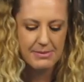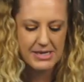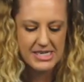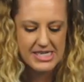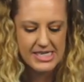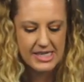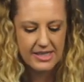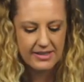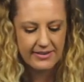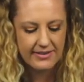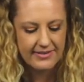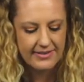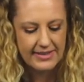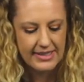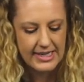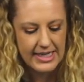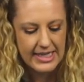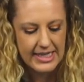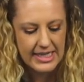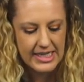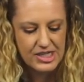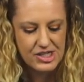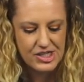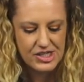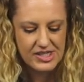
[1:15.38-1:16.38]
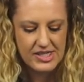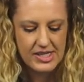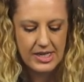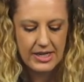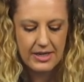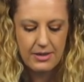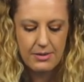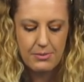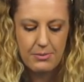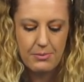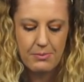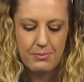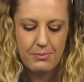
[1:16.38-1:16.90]
my tungsten and just kind
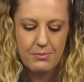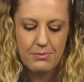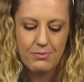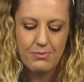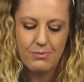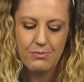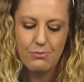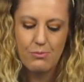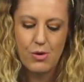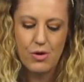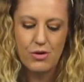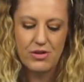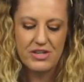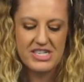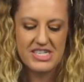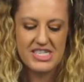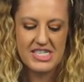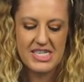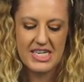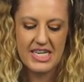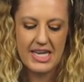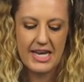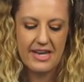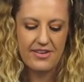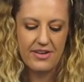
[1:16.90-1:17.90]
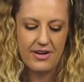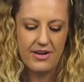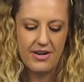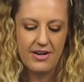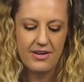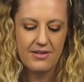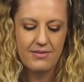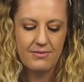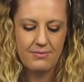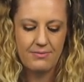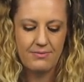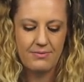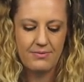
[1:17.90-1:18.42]
of mold it together.
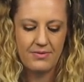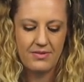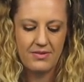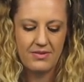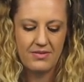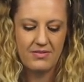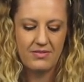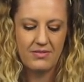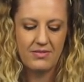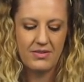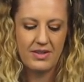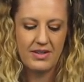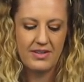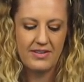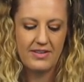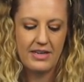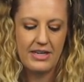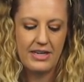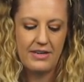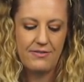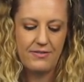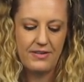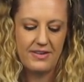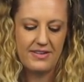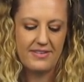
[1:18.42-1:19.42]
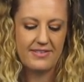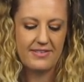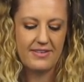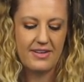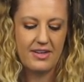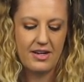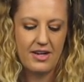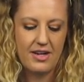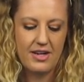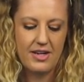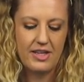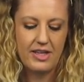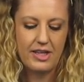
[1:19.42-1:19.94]
If it's
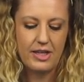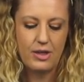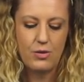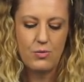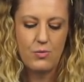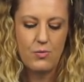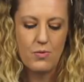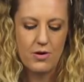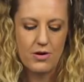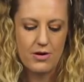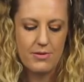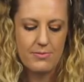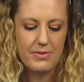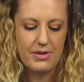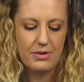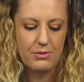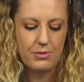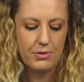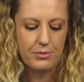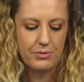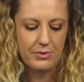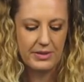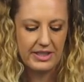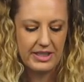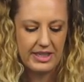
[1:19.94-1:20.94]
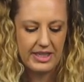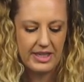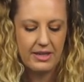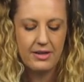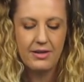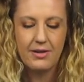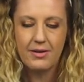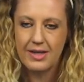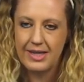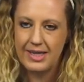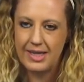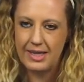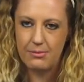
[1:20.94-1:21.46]
got a little warmth, it will really
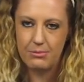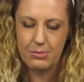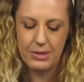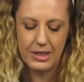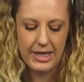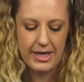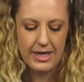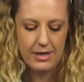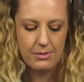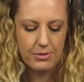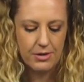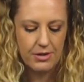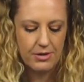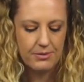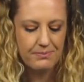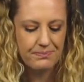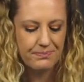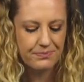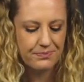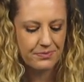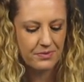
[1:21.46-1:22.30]
get pliable.